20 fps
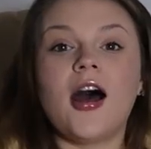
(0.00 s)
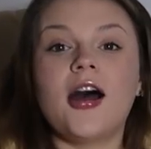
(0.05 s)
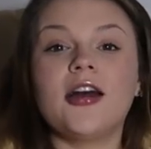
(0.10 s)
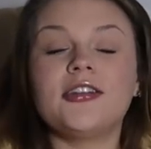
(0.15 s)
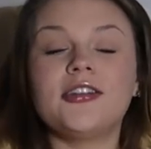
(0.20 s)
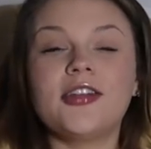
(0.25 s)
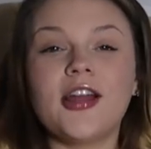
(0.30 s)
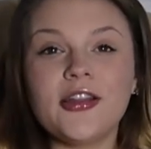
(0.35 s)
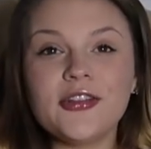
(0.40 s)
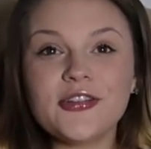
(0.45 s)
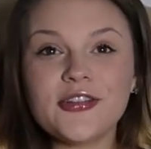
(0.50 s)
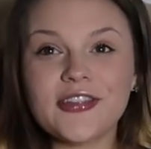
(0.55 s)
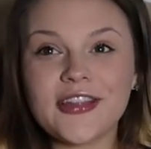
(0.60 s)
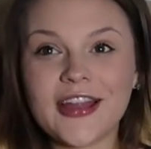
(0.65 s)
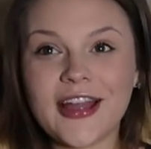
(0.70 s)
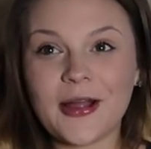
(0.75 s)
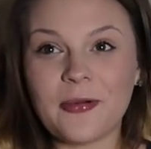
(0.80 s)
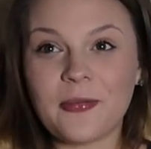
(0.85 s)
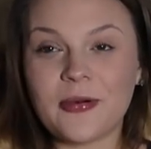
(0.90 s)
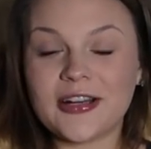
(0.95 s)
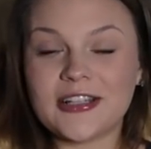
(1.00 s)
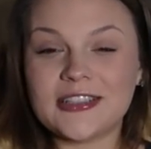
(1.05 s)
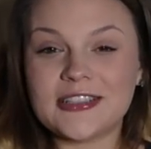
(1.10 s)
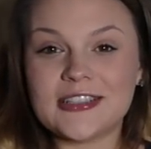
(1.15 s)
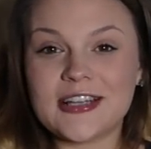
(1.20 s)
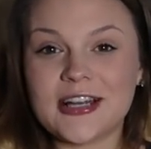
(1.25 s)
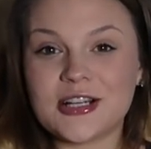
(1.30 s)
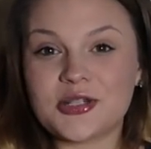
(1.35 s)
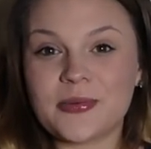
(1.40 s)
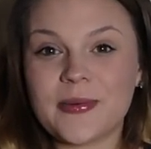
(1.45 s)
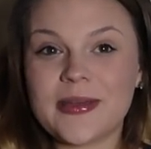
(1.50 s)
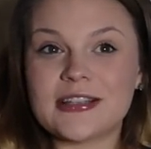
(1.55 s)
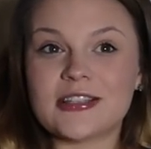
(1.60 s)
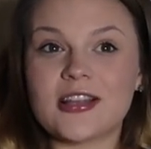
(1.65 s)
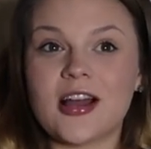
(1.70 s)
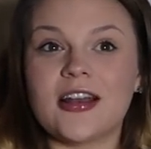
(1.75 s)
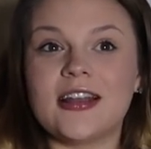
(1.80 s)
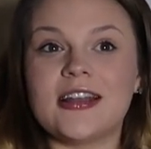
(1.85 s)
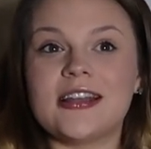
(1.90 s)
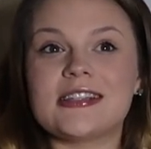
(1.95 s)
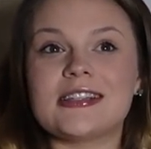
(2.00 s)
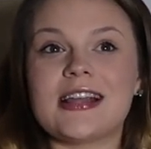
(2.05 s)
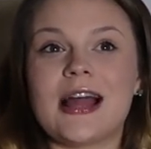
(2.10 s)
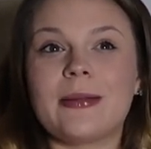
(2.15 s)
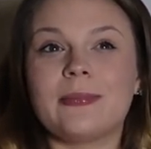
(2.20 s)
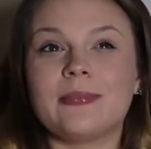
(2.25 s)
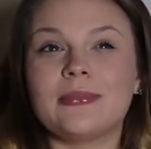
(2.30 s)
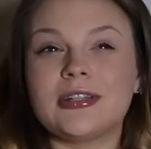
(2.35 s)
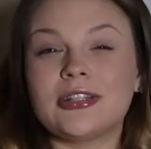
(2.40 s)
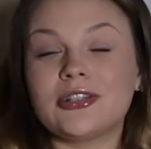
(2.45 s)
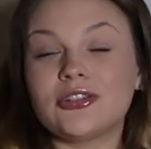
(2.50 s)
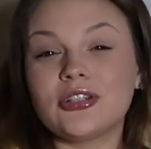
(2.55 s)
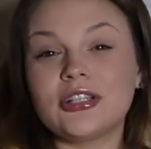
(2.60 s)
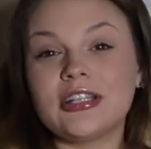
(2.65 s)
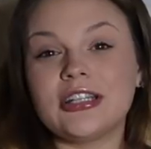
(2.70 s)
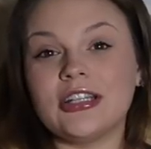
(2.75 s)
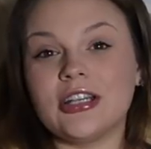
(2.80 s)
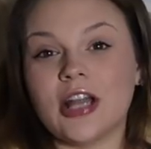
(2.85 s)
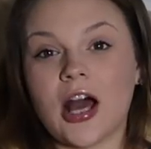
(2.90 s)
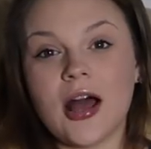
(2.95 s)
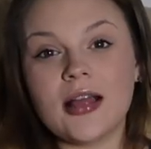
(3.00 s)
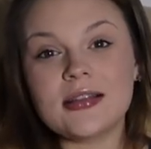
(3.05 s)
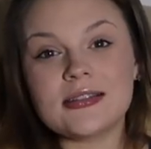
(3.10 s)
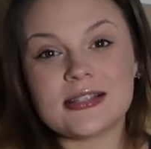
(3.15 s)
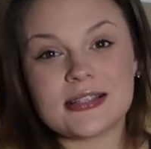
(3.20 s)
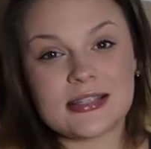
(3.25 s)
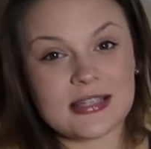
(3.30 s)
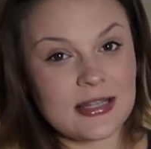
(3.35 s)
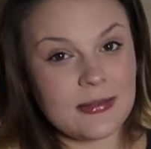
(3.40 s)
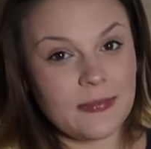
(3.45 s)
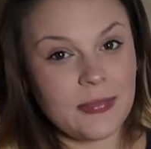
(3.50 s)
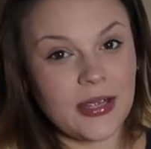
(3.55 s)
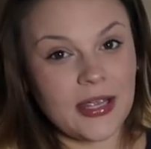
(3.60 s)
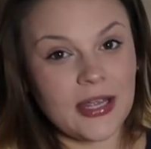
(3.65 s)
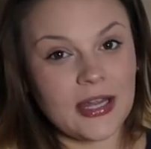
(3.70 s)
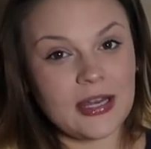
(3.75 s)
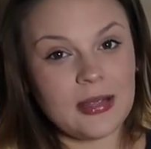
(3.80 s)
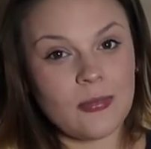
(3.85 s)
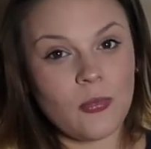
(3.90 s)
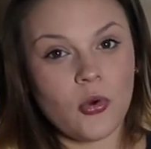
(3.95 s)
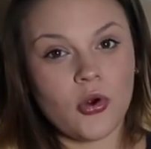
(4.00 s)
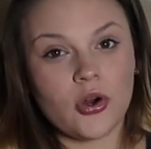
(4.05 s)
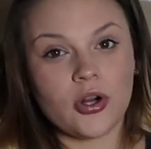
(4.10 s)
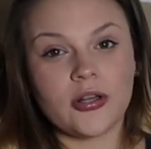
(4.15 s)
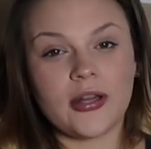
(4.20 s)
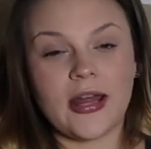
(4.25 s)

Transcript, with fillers: Another thing I wanted to touch base on is I'm literally not sleeping anymore.